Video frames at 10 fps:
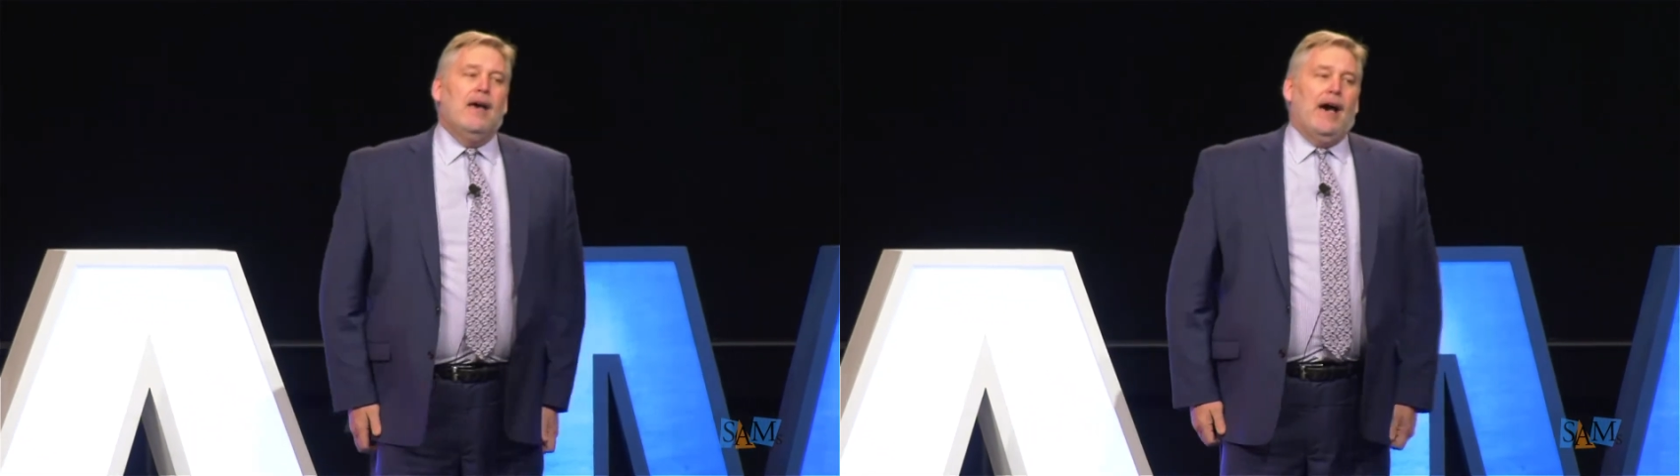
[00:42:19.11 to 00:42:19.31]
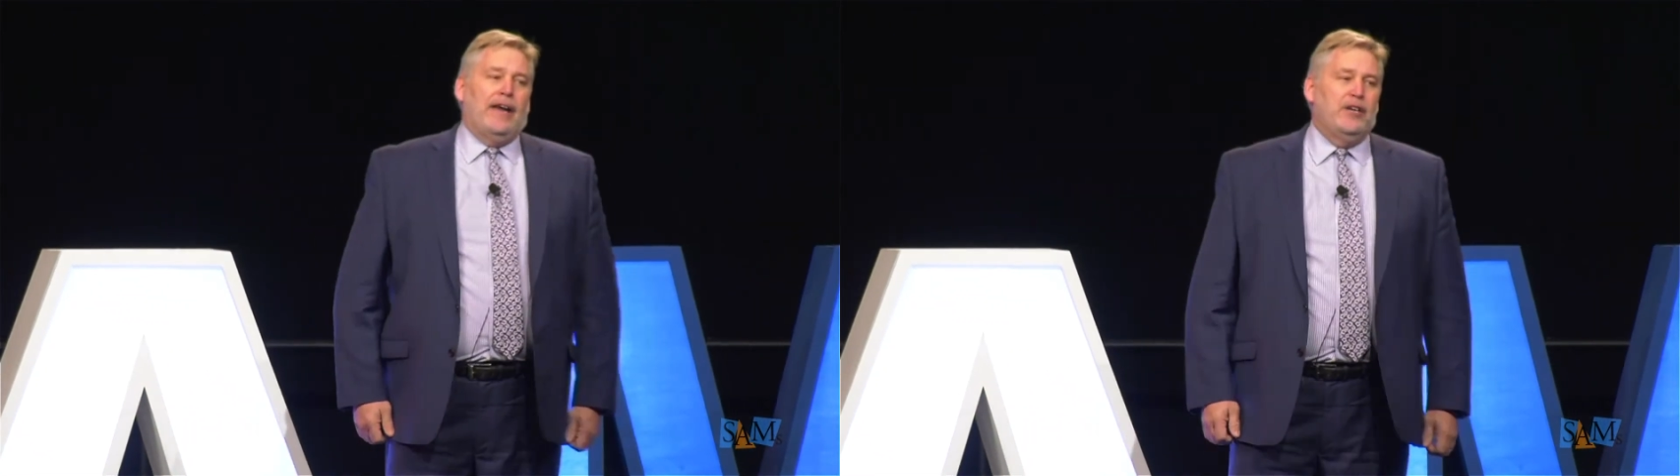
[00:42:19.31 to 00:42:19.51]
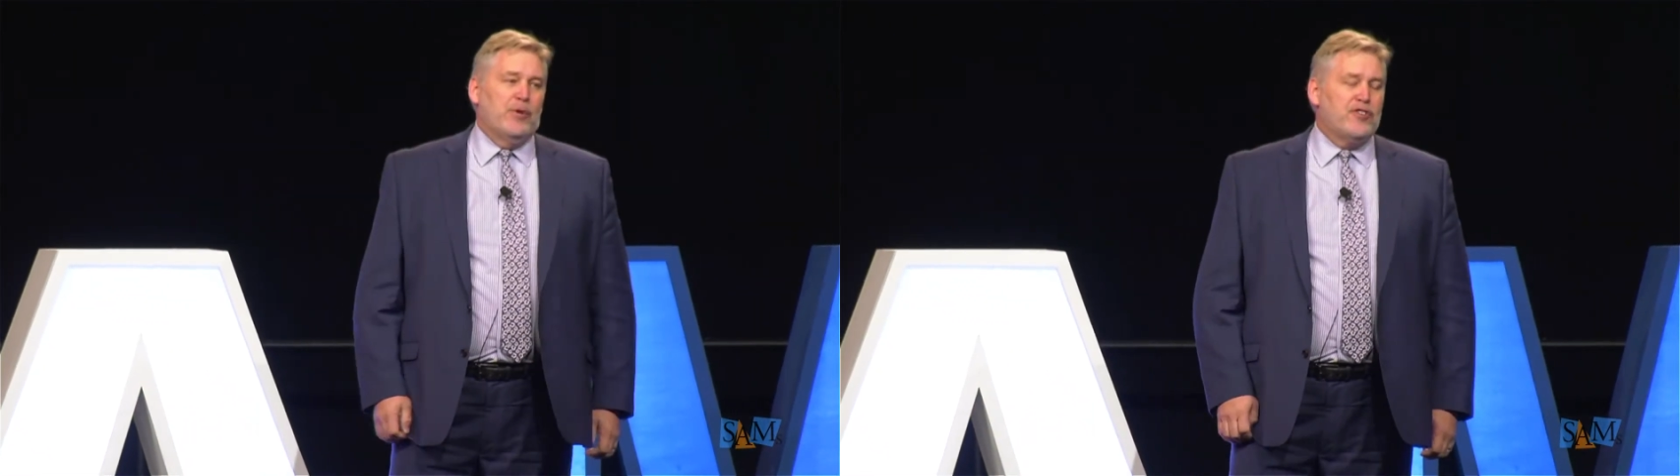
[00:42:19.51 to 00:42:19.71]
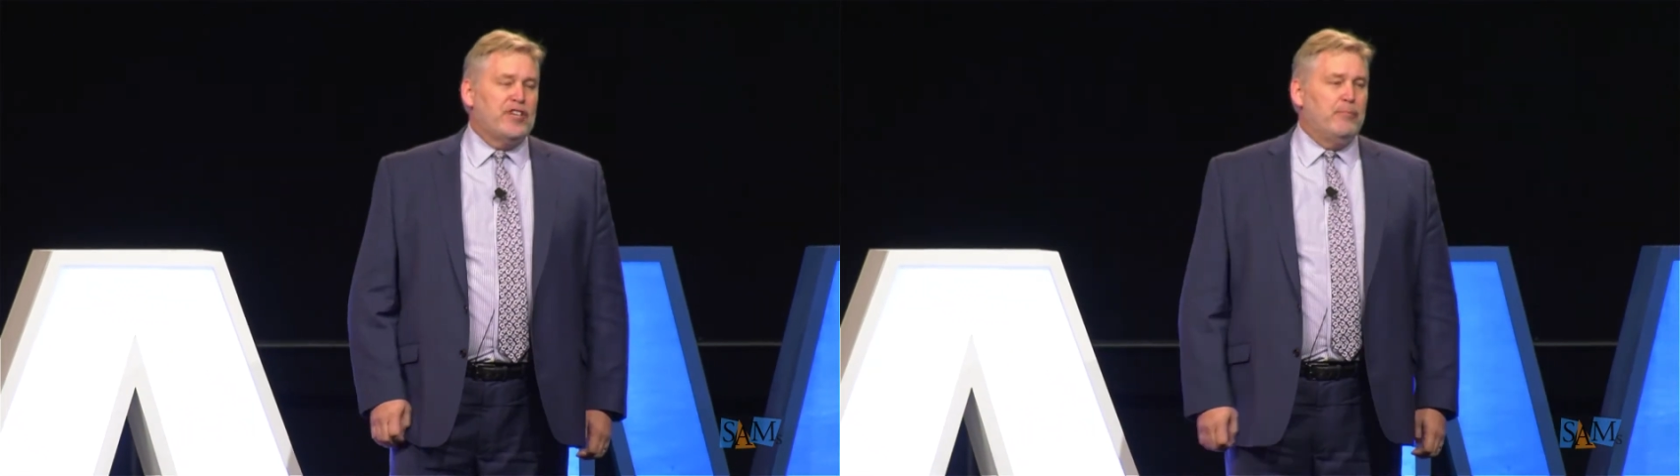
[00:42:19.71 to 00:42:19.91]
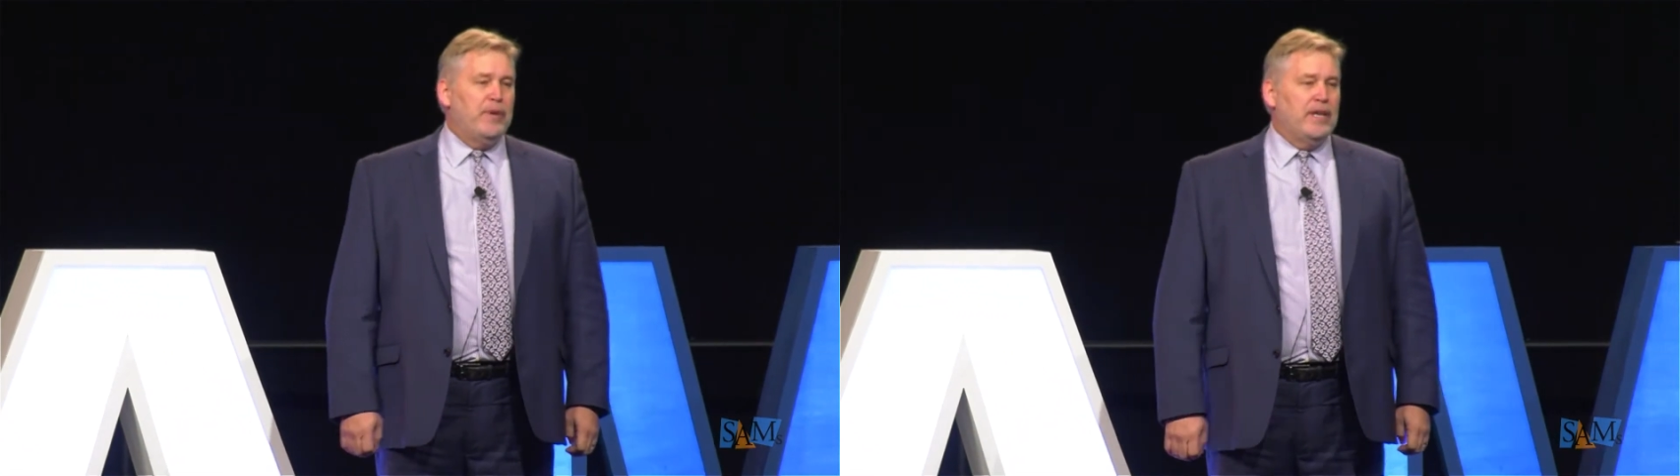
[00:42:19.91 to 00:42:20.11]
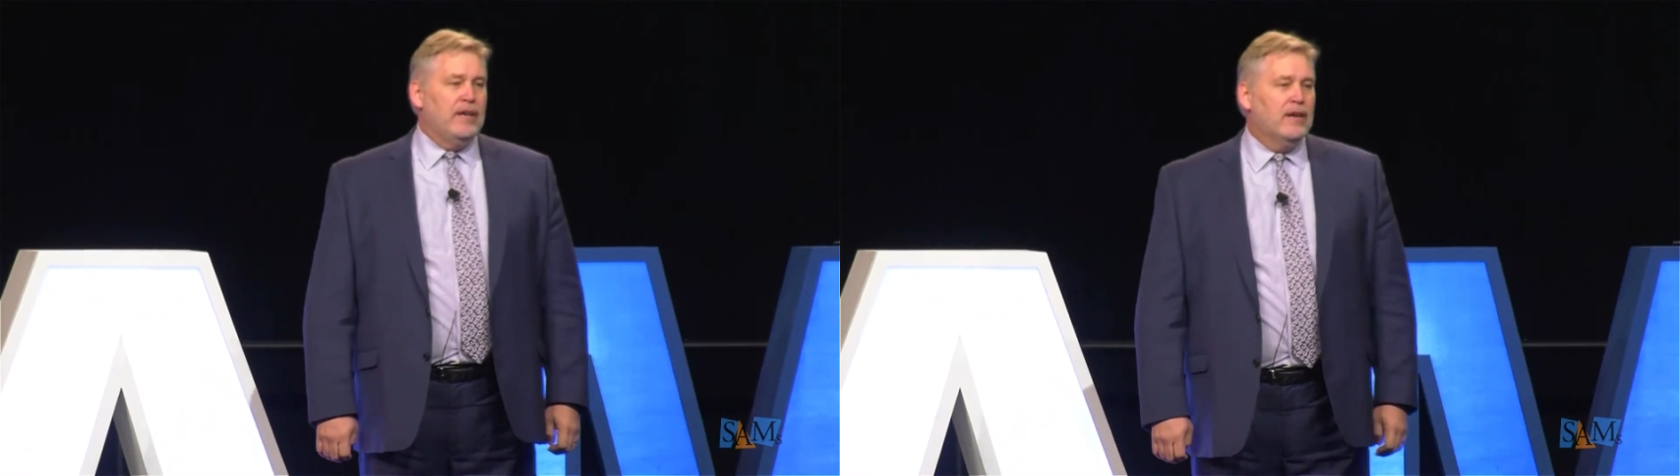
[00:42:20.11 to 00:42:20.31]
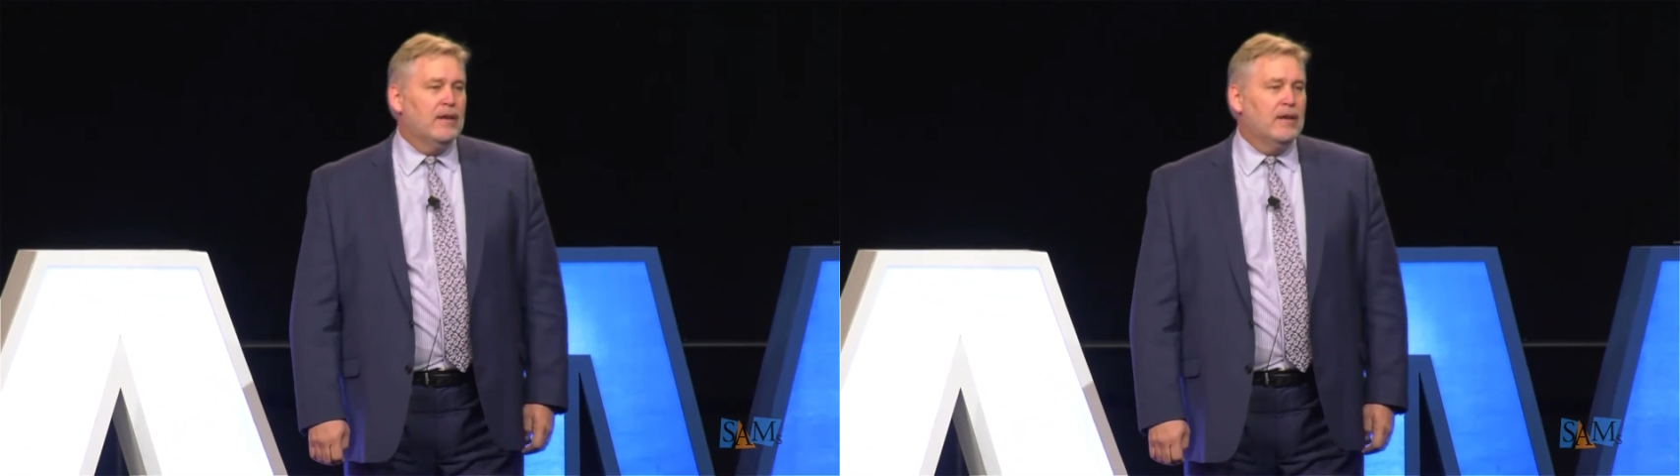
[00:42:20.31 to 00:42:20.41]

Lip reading: I knew where she'd be.